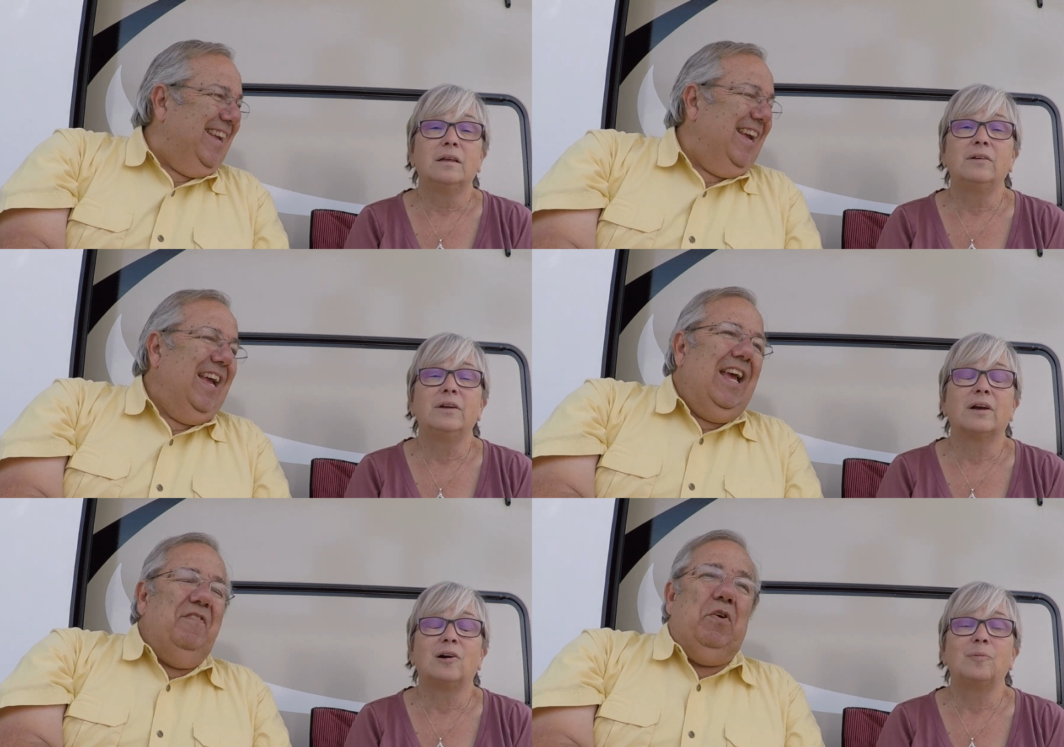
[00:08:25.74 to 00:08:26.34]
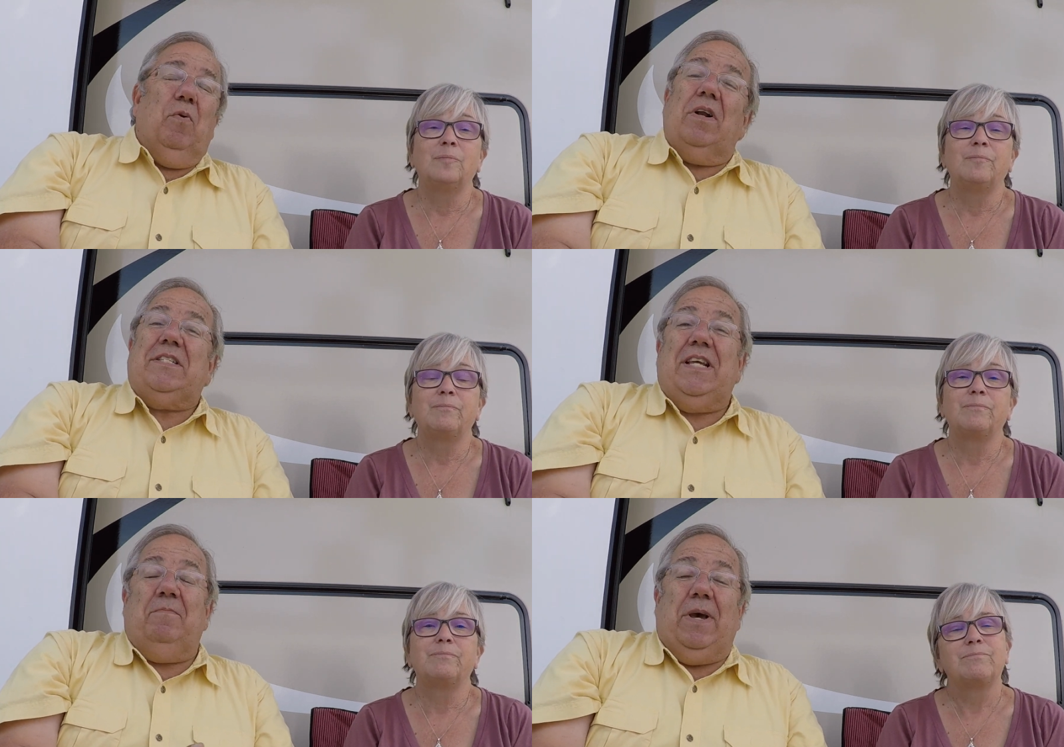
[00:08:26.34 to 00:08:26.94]
Speaker 1: there you go. If you want to
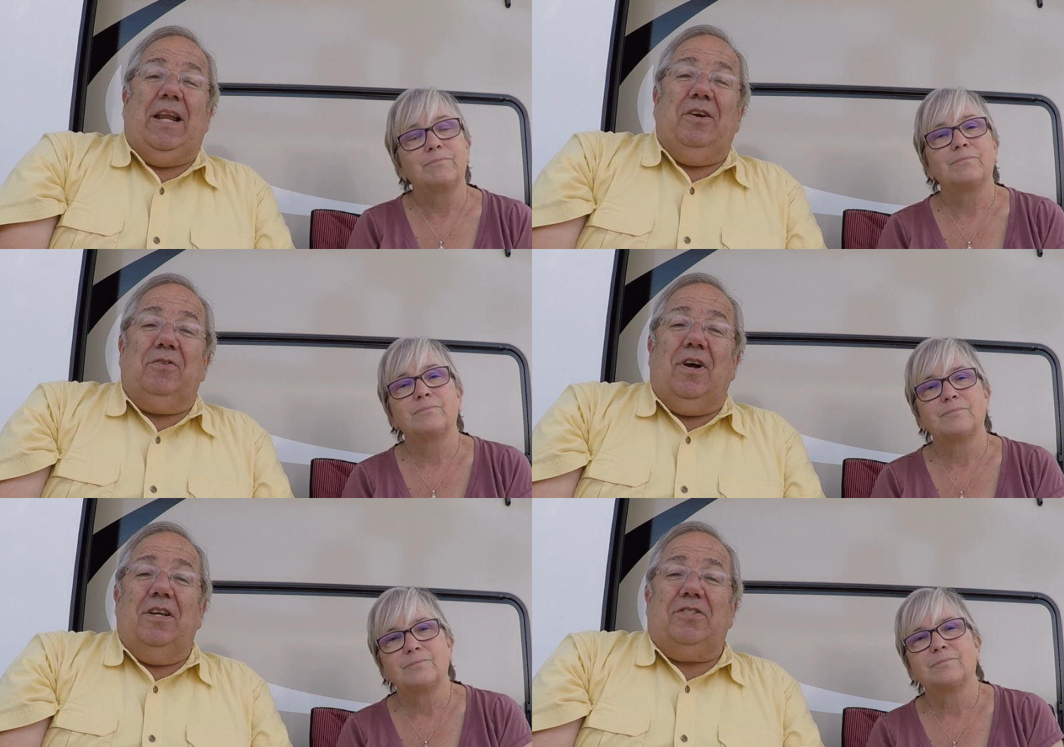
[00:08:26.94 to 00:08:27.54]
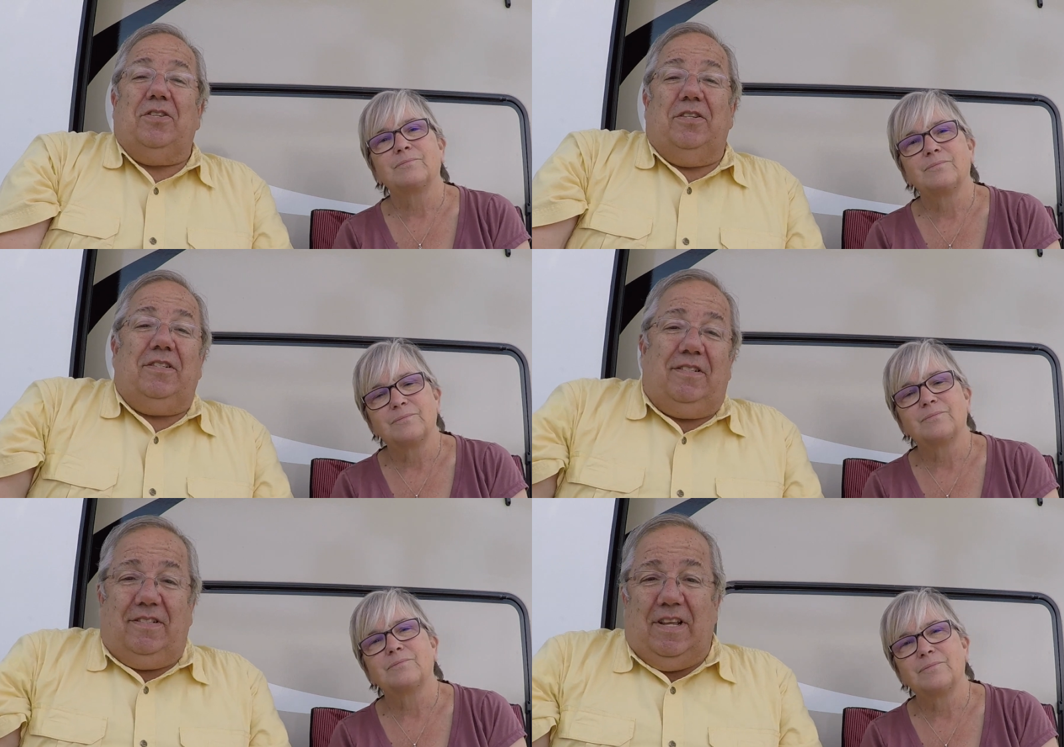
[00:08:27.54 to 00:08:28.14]
see a patio concert,
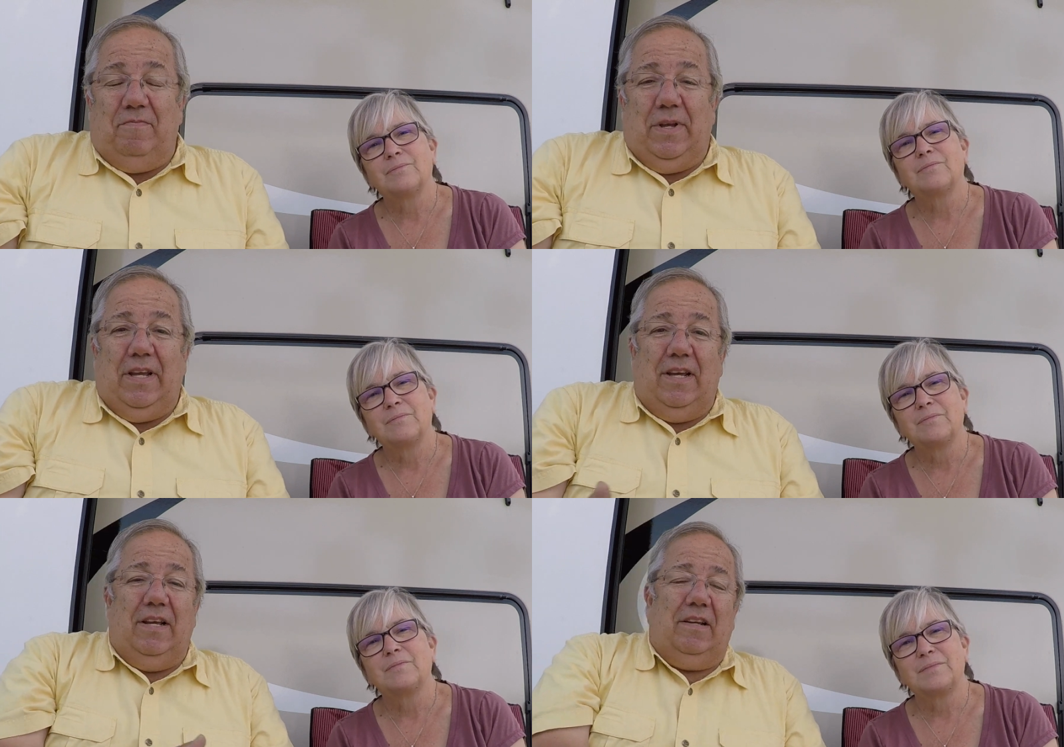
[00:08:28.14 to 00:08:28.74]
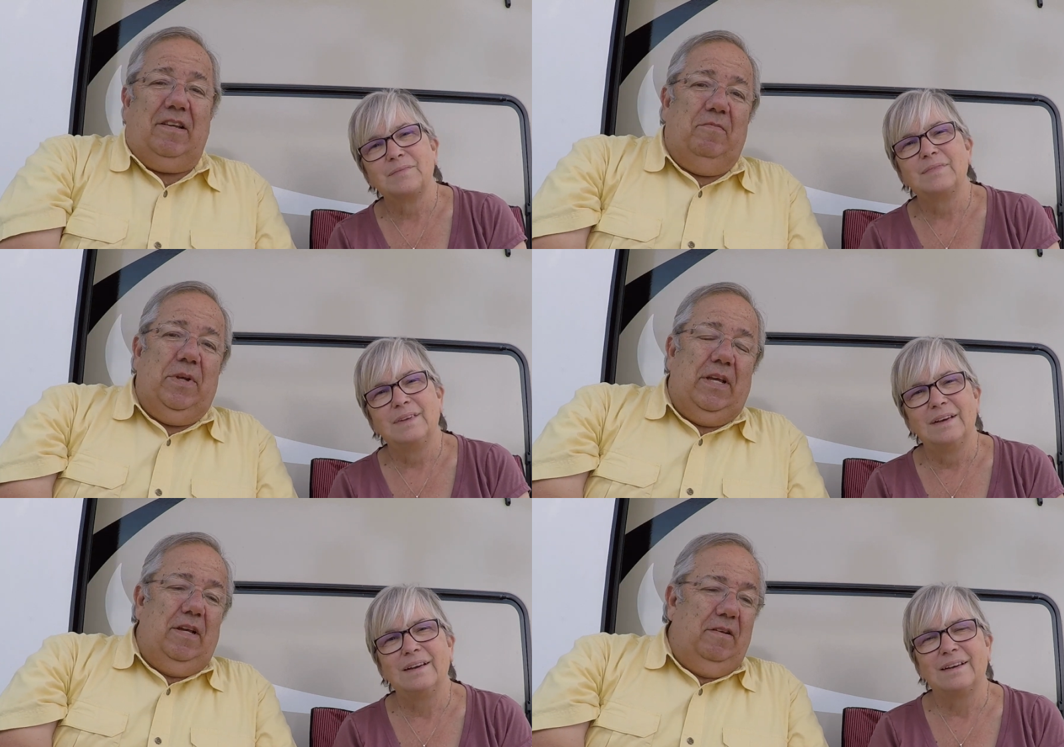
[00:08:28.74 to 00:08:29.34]
give me a give
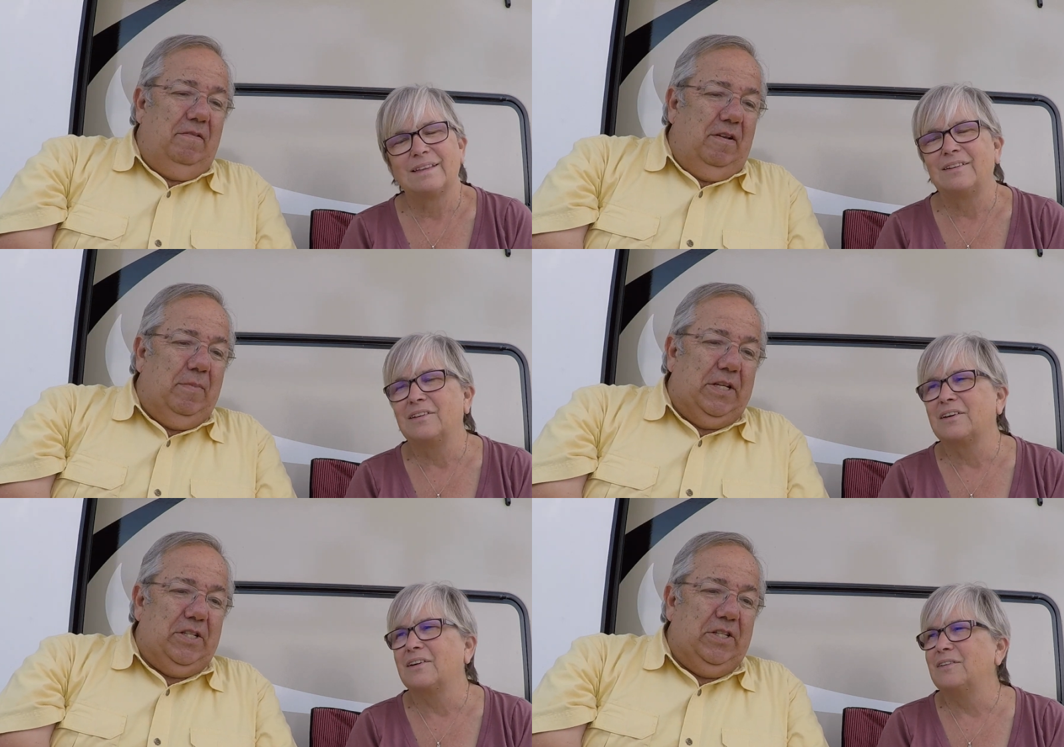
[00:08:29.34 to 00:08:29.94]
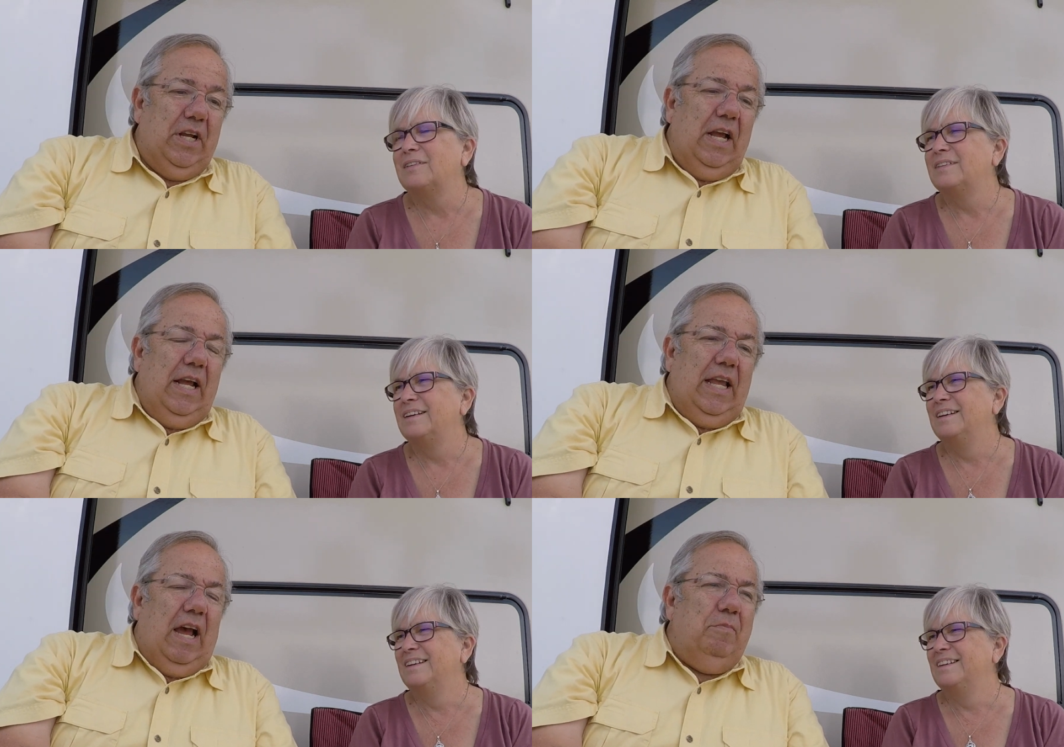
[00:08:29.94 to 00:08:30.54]
me yeah, a, a message.
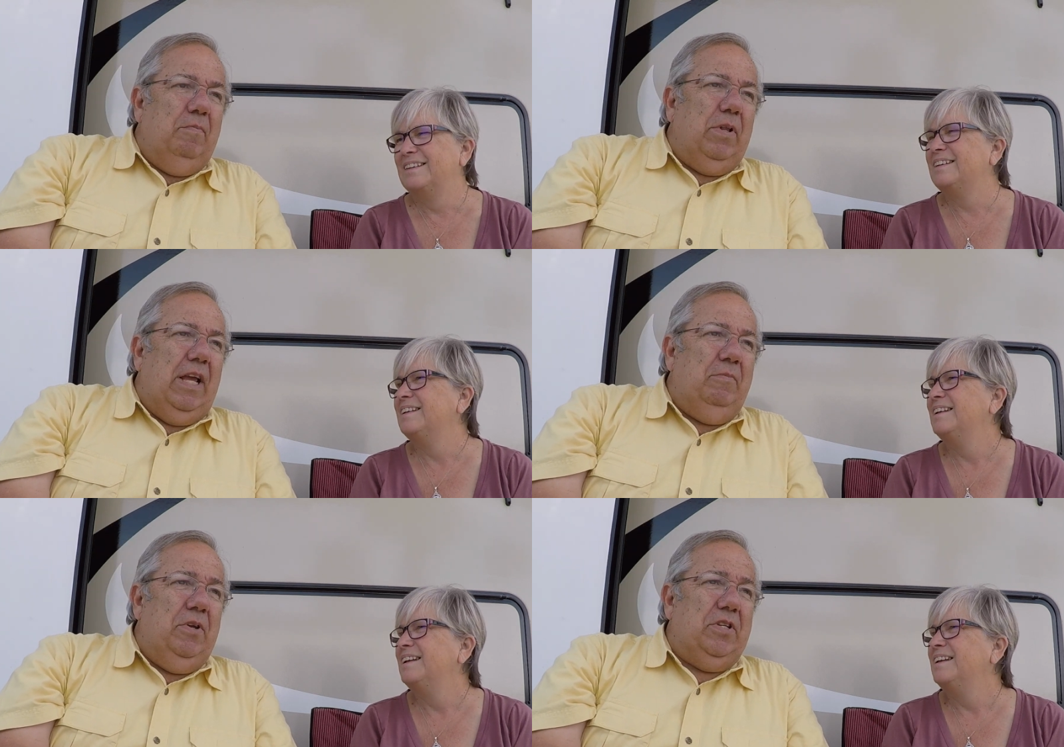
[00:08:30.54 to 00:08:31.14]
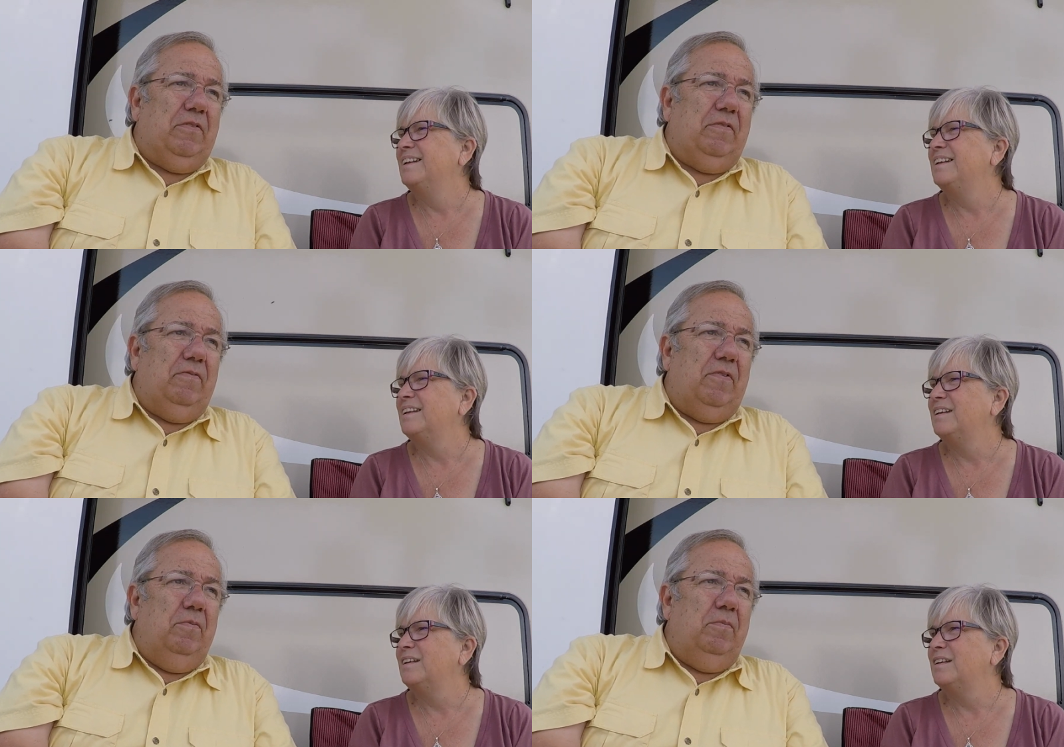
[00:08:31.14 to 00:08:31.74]
yeah, I've been playing music
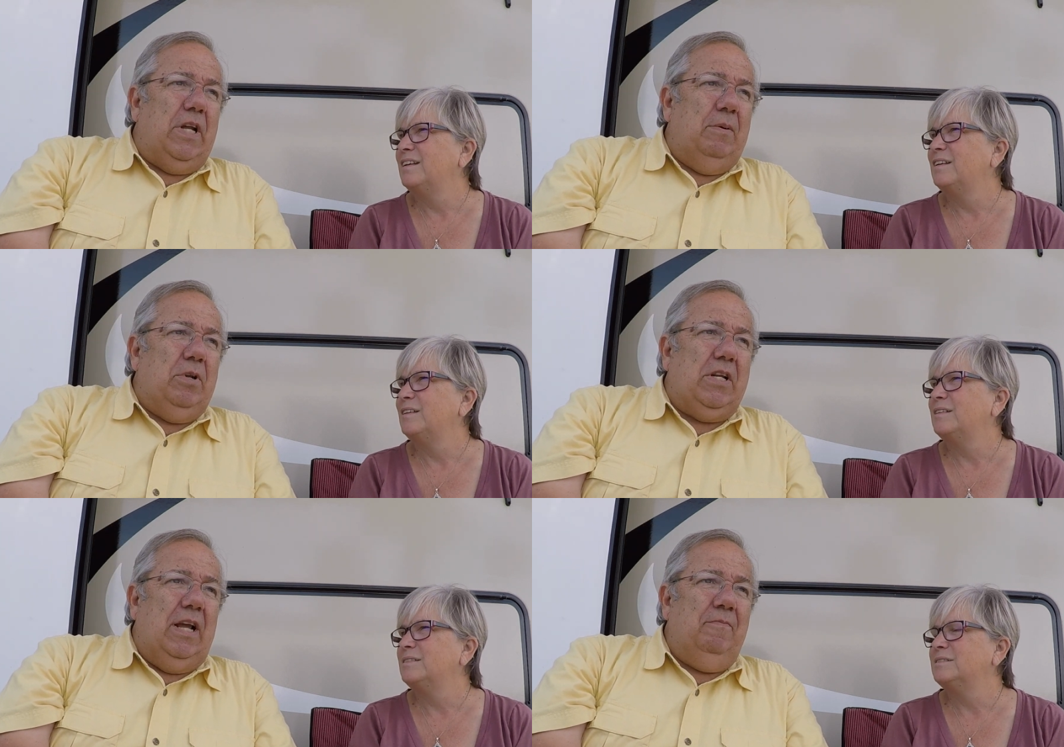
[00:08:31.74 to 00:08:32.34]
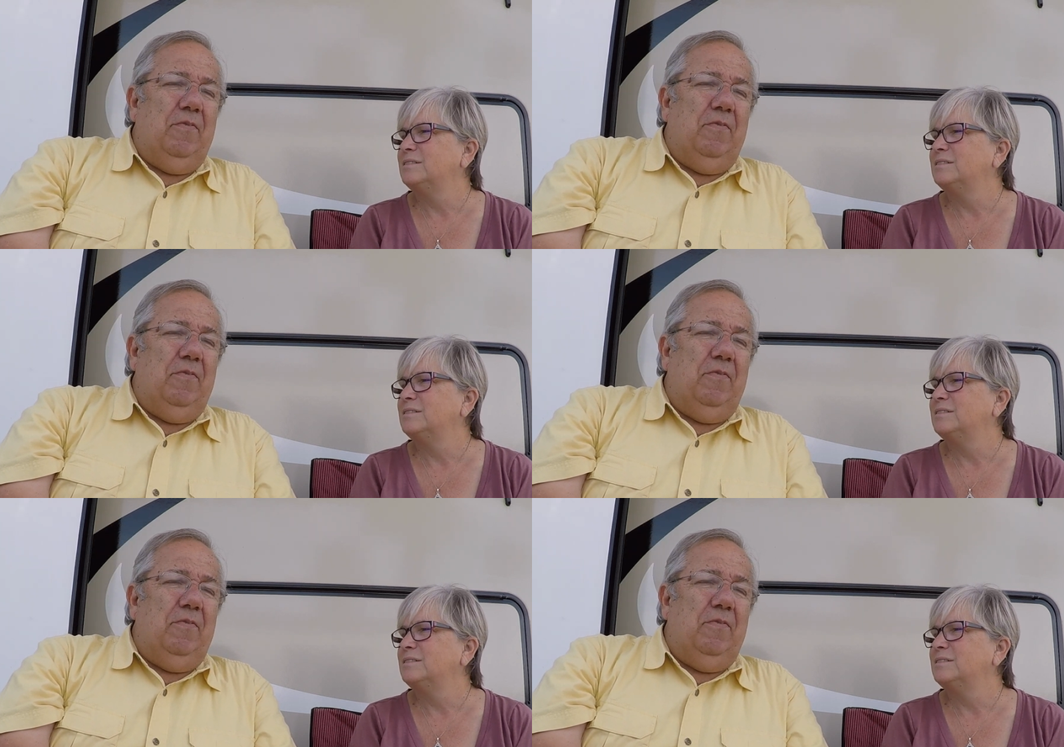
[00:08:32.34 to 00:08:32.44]
from time to time